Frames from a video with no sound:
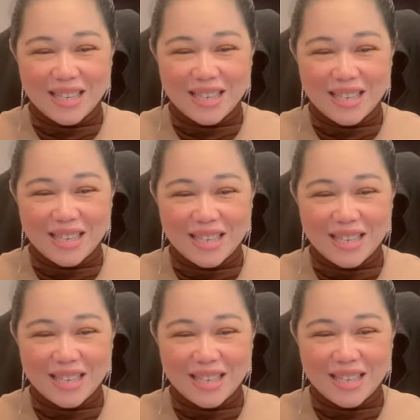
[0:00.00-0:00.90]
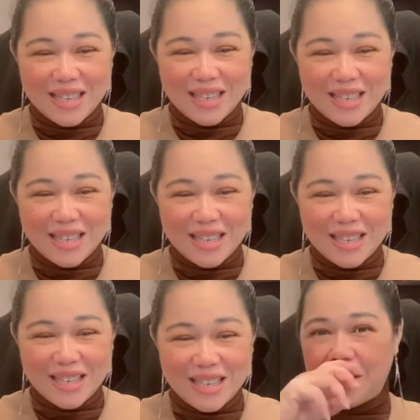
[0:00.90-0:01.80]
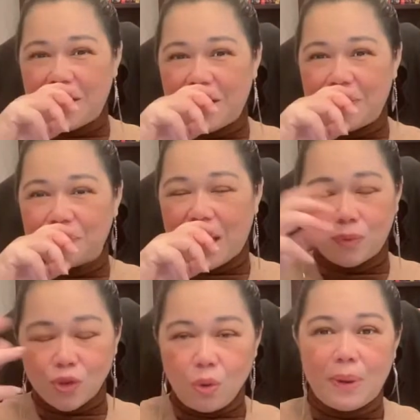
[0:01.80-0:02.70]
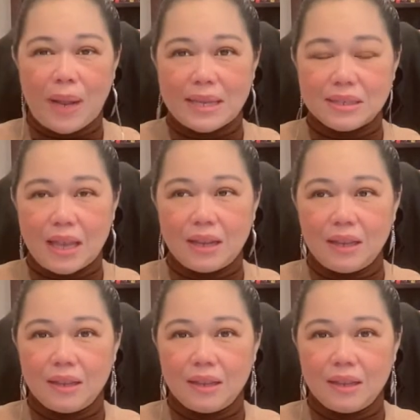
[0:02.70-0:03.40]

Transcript: Like my son, actually, I'm so blessed that